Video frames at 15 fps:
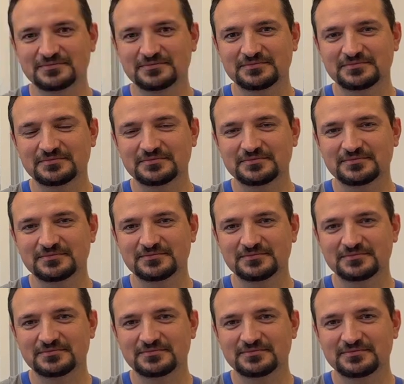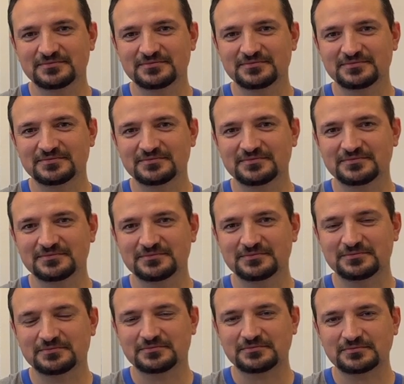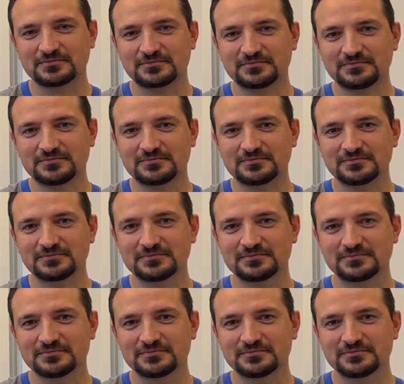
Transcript: (silent)